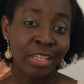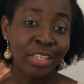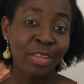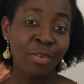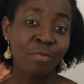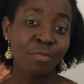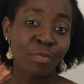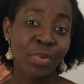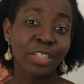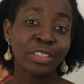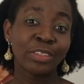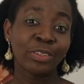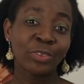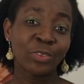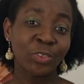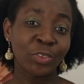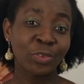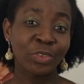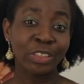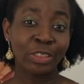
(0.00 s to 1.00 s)
You must
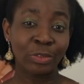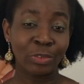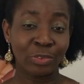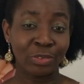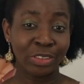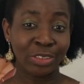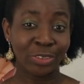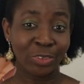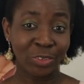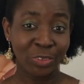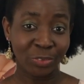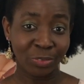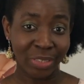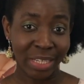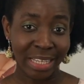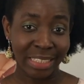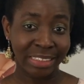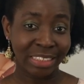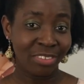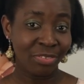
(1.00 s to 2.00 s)
always, always,
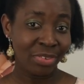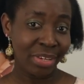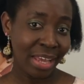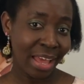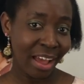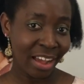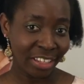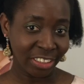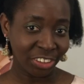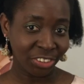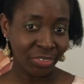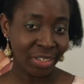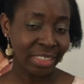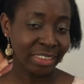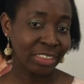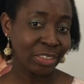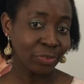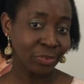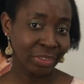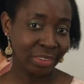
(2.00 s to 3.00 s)
always
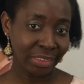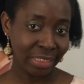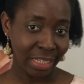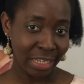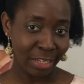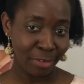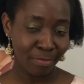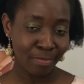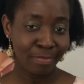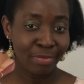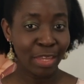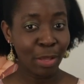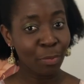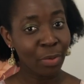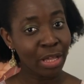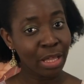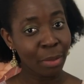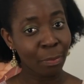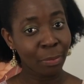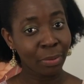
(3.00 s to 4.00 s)
rehydrate your skin
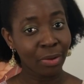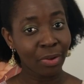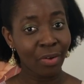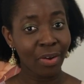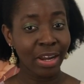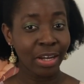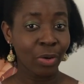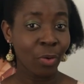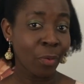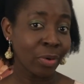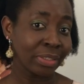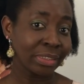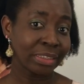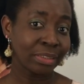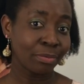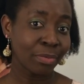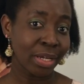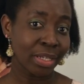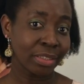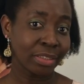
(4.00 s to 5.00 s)
by applying
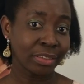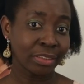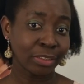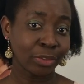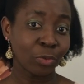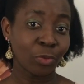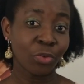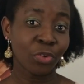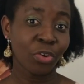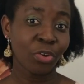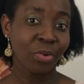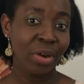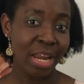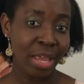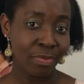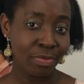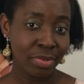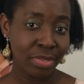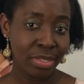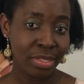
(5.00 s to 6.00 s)
ointments or
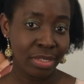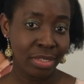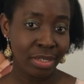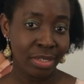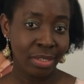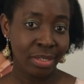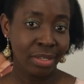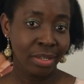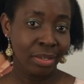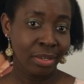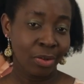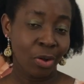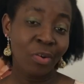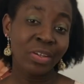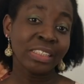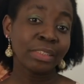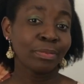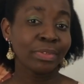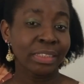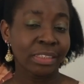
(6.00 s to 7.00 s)
creams.
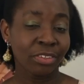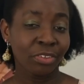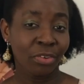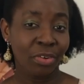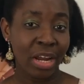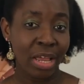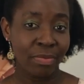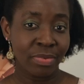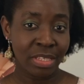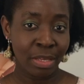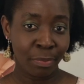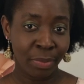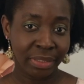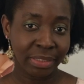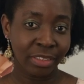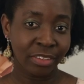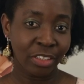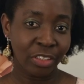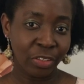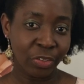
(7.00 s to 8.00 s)
Ointments and creams are
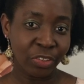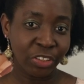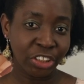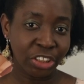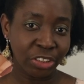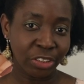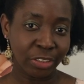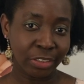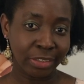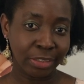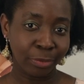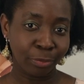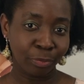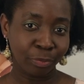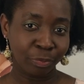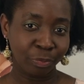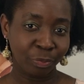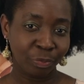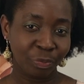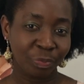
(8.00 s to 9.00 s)
better than lotions.
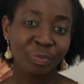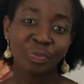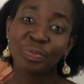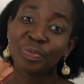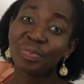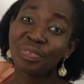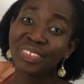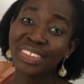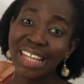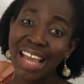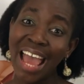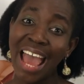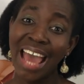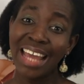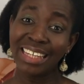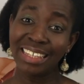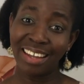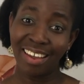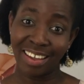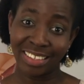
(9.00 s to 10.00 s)

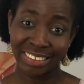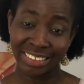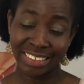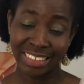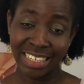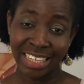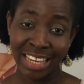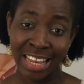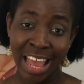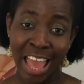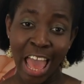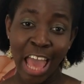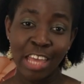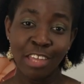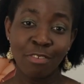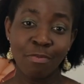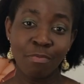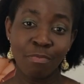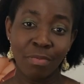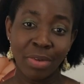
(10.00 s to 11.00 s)
And lastly,
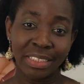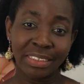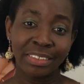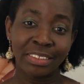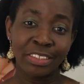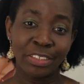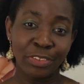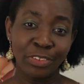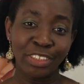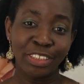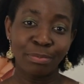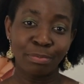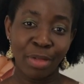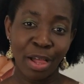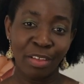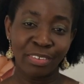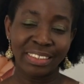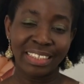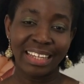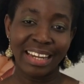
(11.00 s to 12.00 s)
you must use
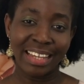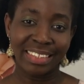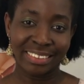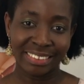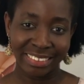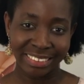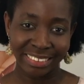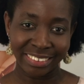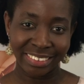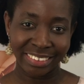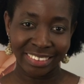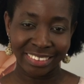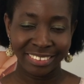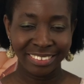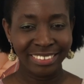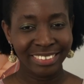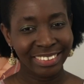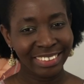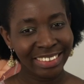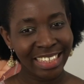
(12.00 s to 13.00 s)
mild cleansers.
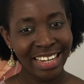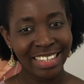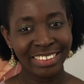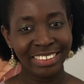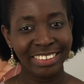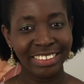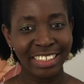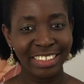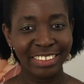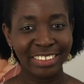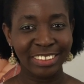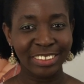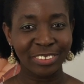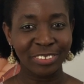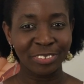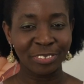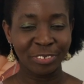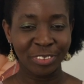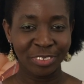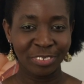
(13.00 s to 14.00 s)
Skin is
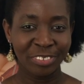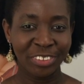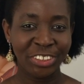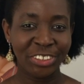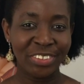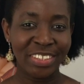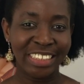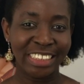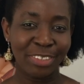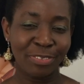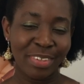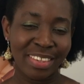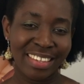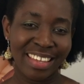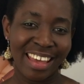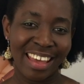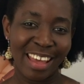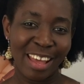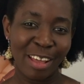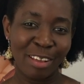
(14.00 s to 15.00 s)
gentle, treat it with
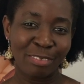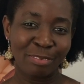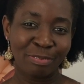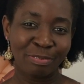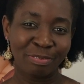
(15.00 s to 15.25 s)
care.